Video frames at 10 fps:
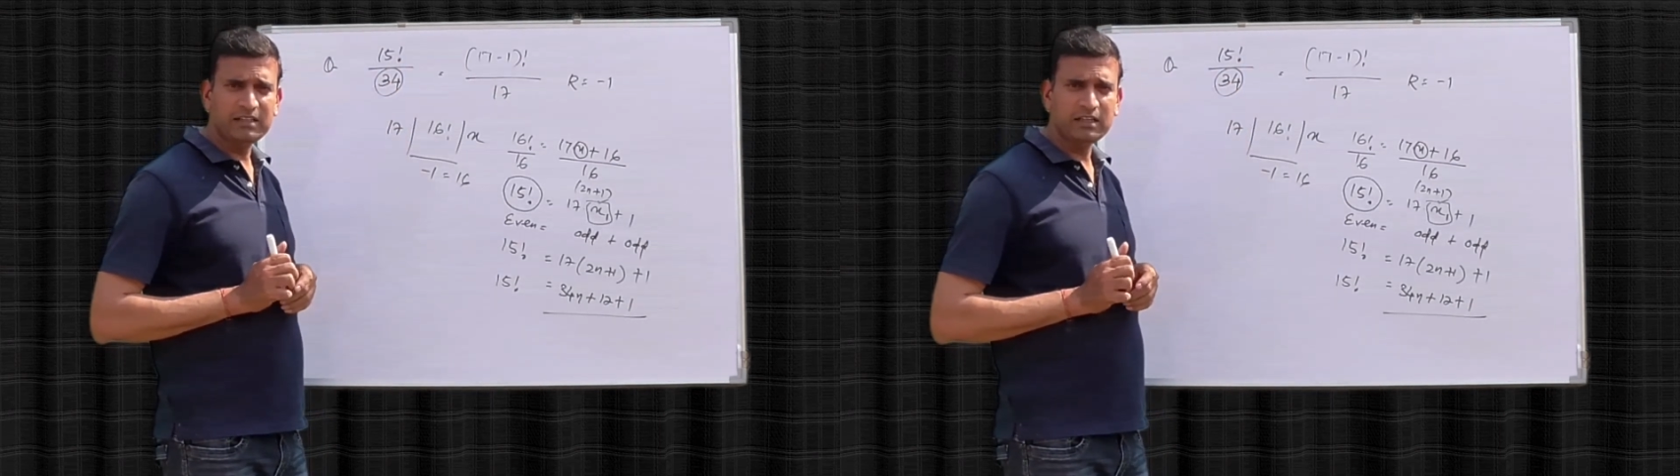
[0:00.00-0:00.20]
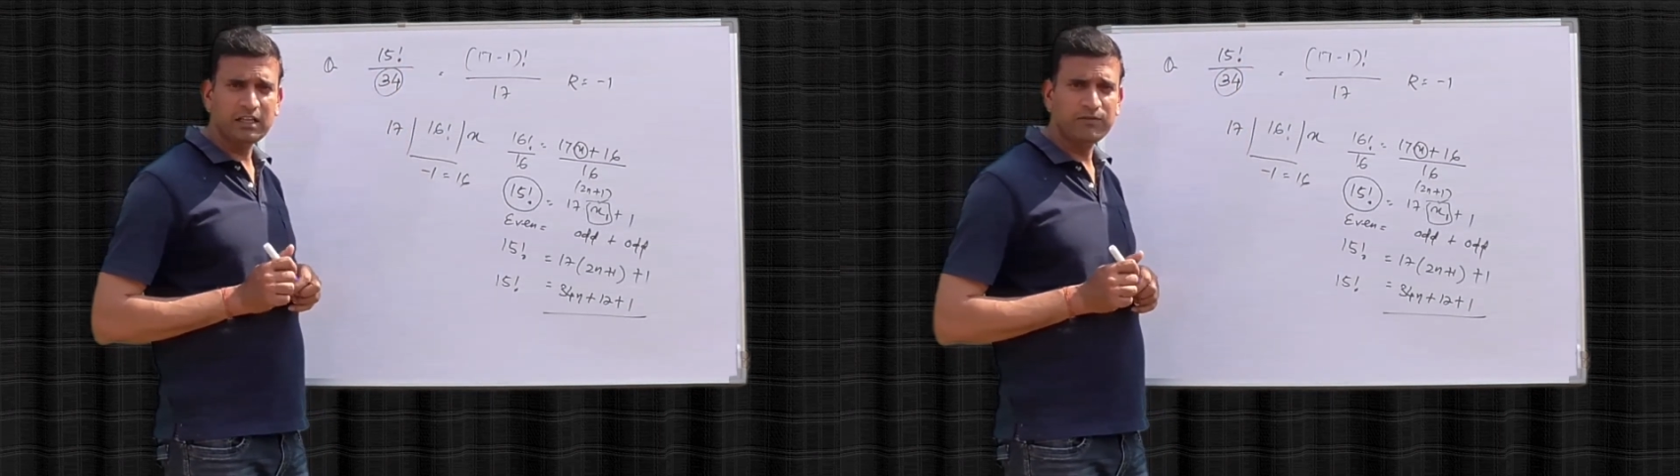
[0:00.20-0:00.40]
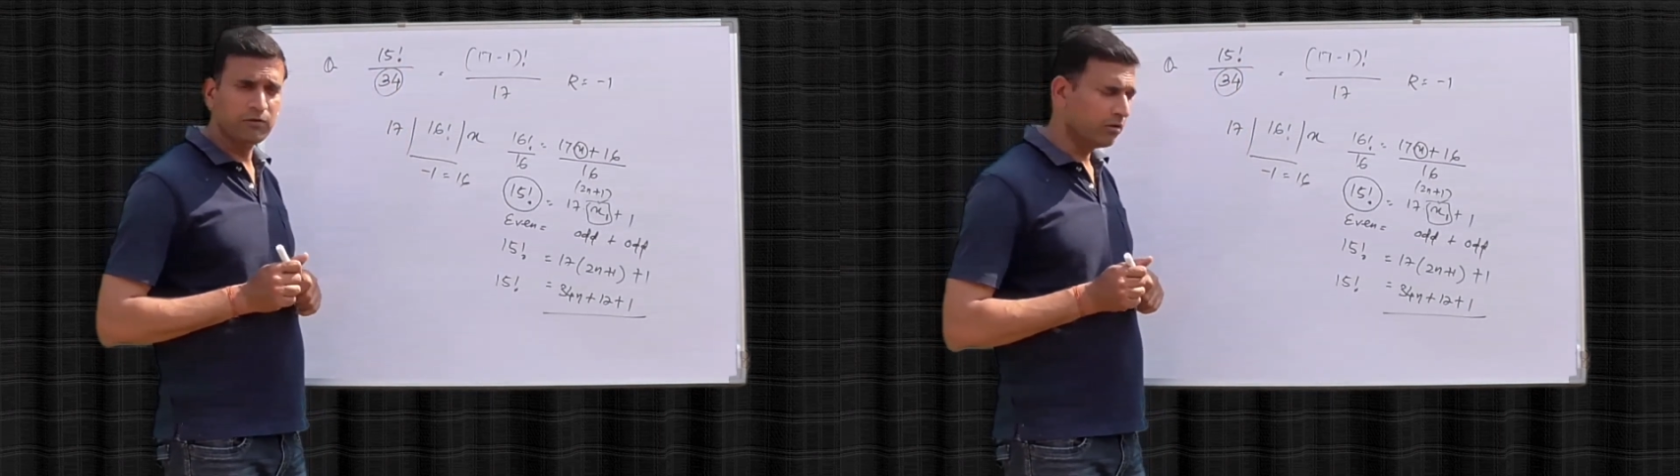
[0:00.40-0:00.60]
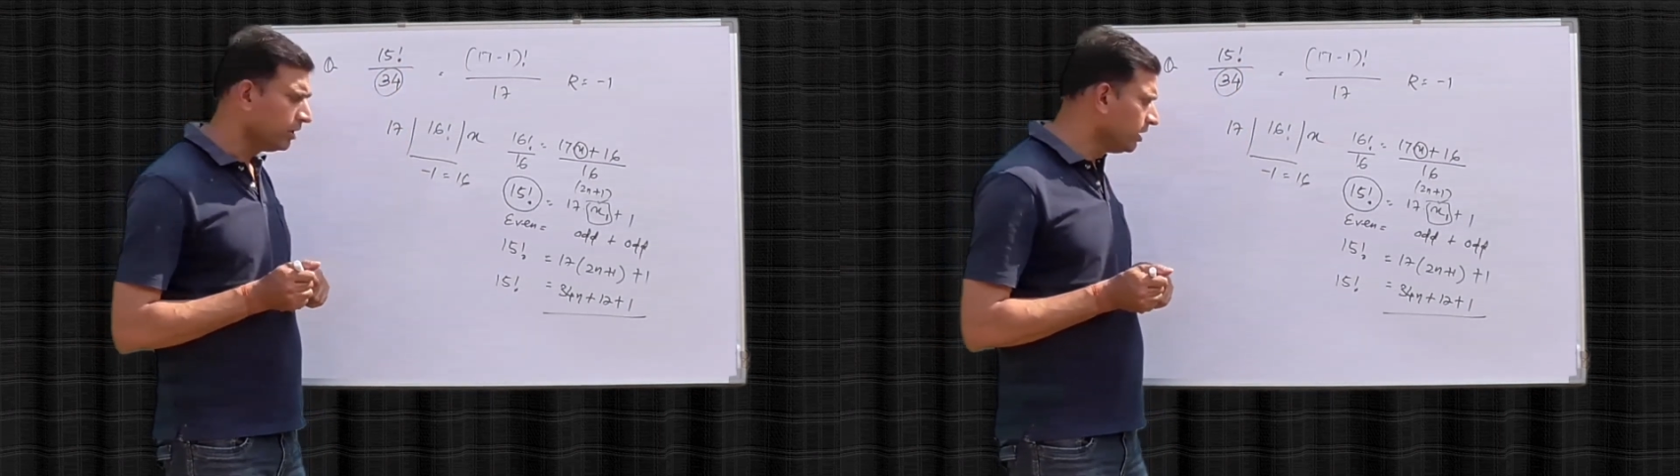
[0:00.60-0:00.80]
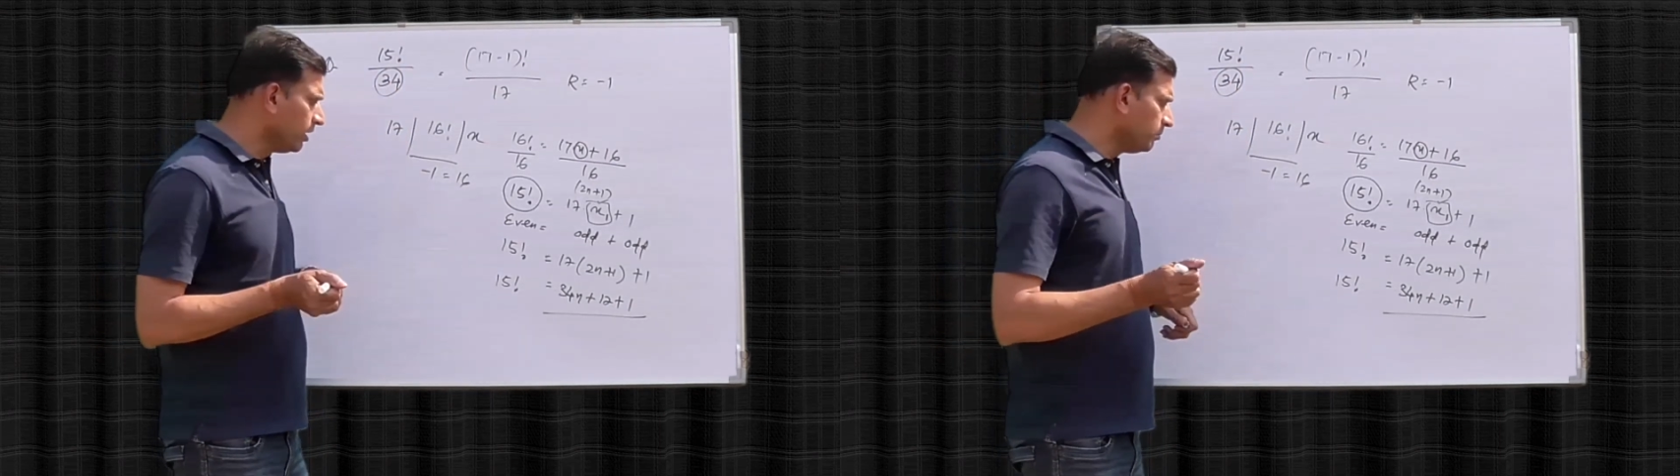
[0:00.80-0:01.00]
34.
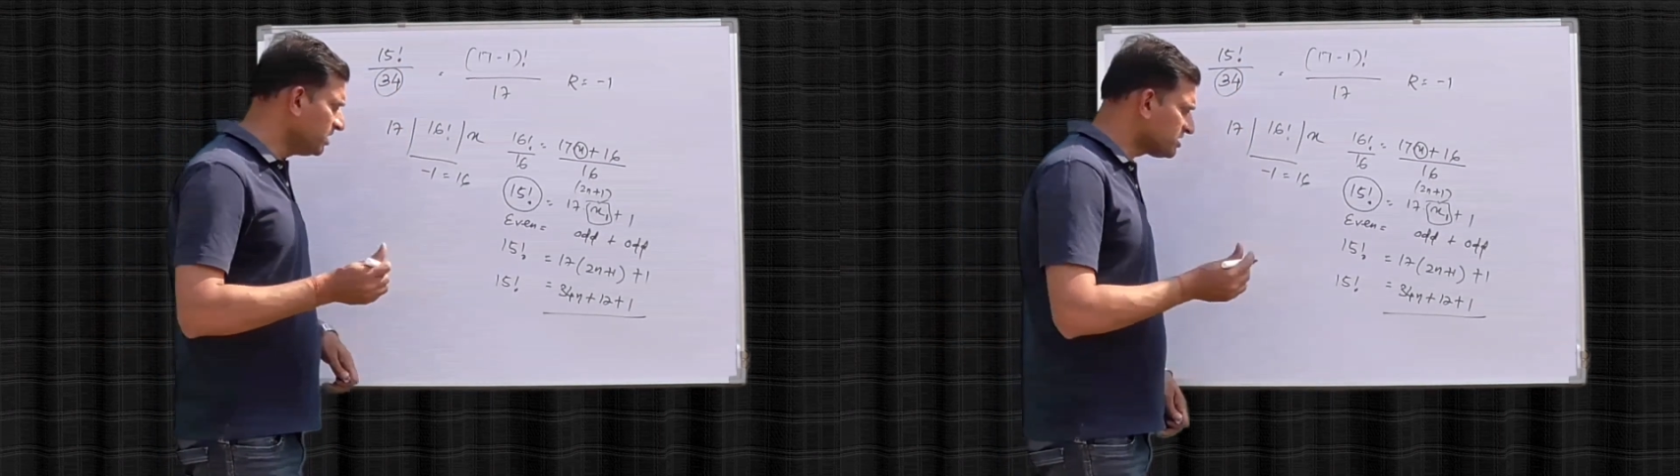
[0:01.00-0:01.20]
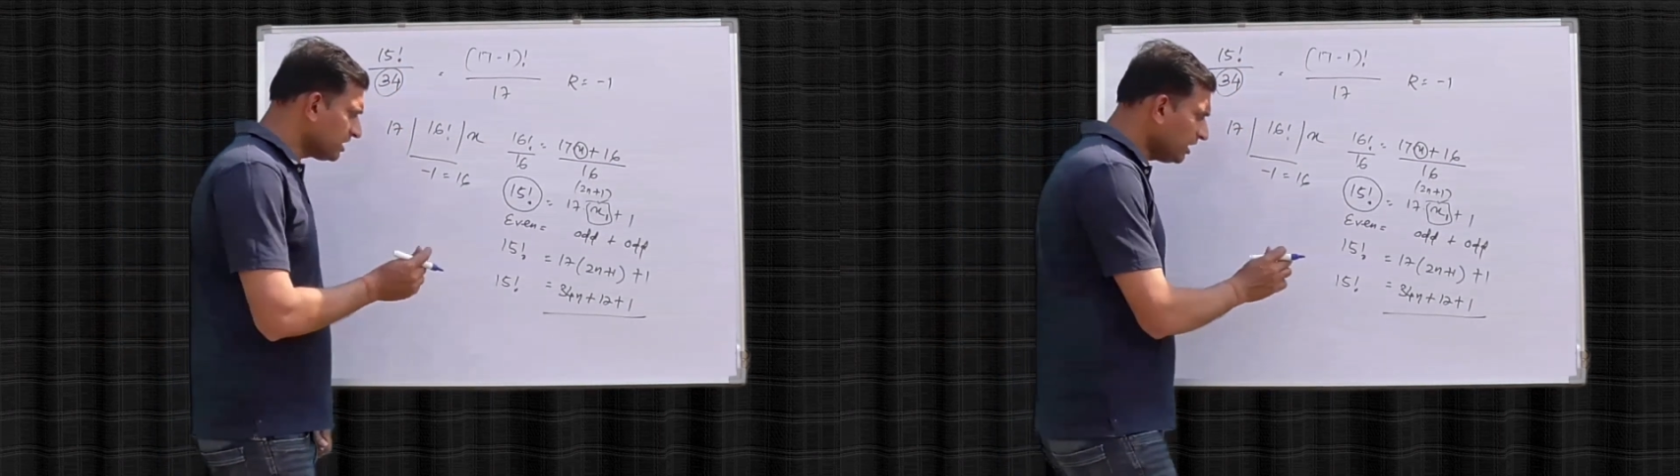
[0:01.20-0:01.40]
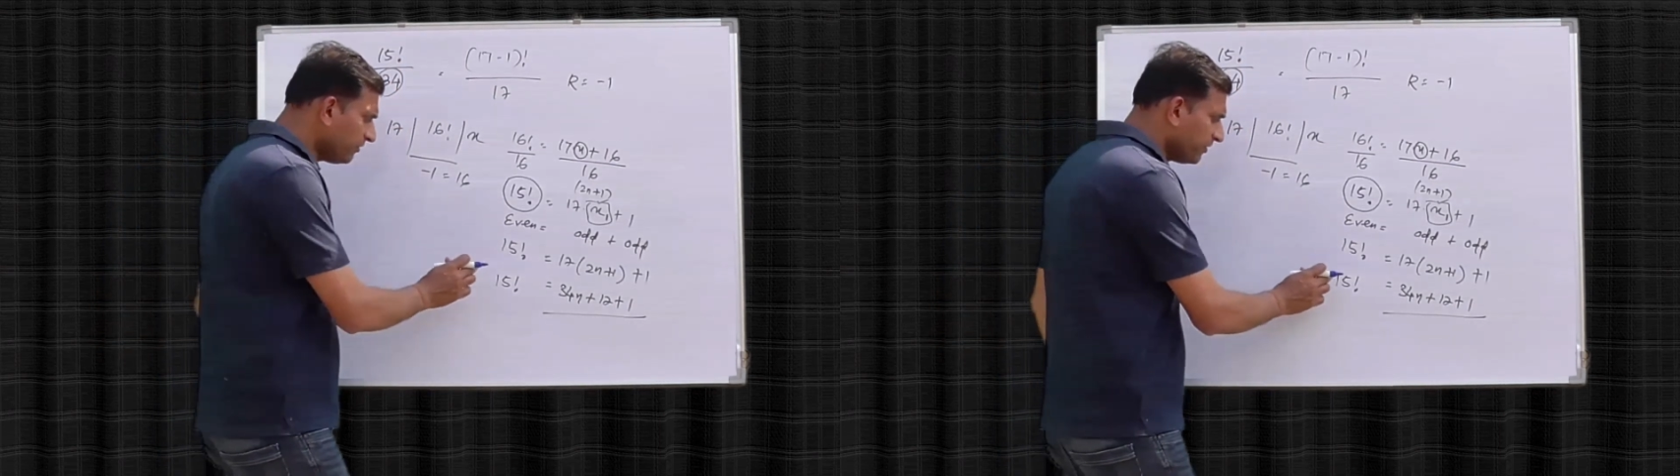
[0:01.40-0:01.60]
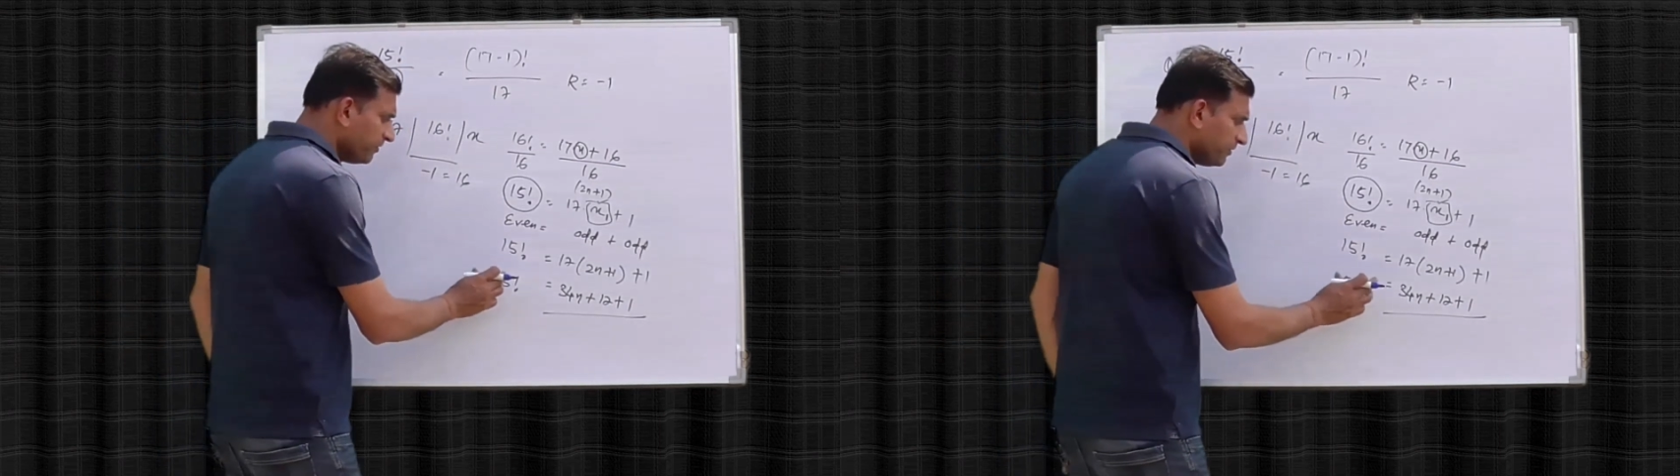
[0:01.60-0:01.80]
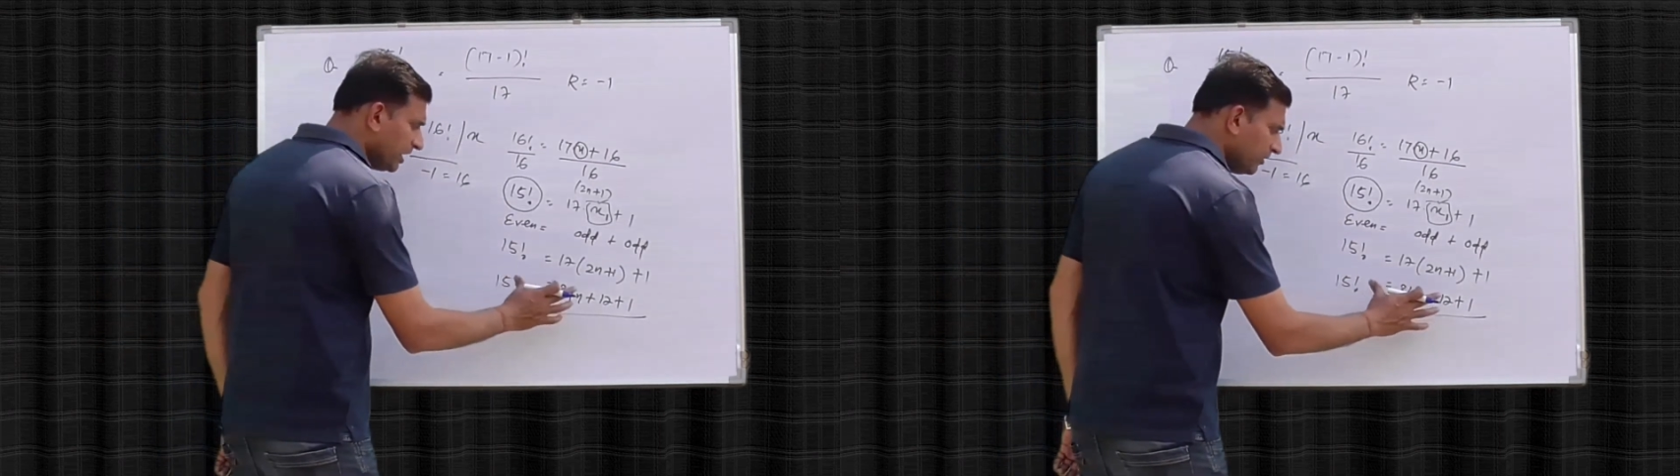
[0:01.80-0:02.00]
Means if
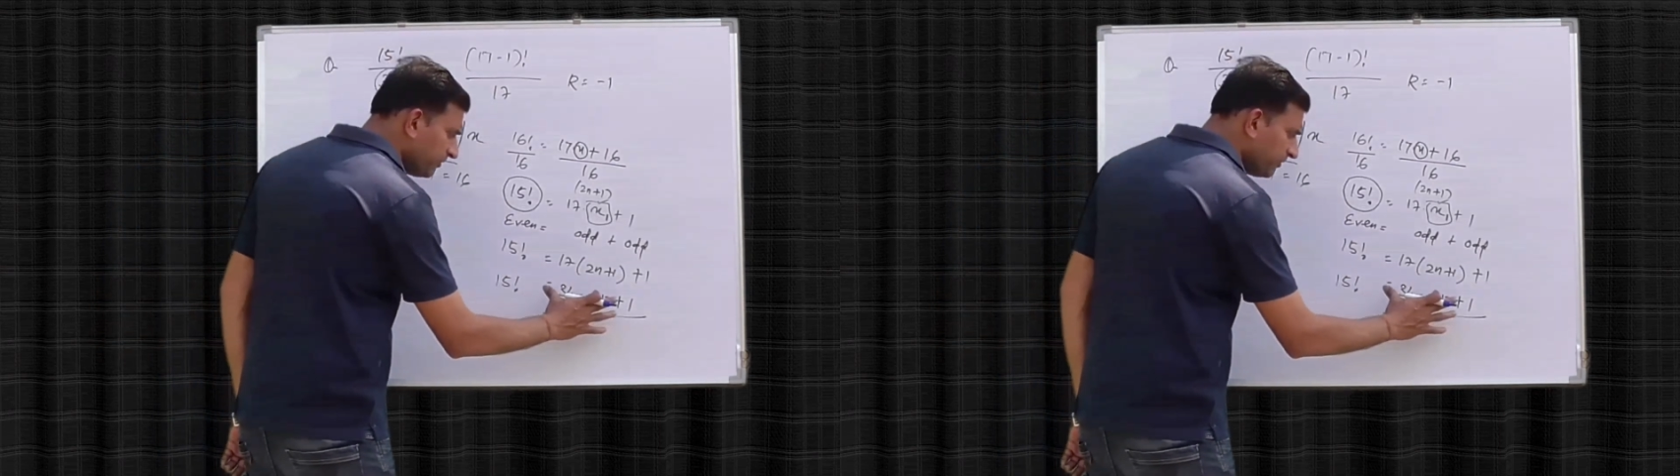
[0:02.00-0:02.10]
15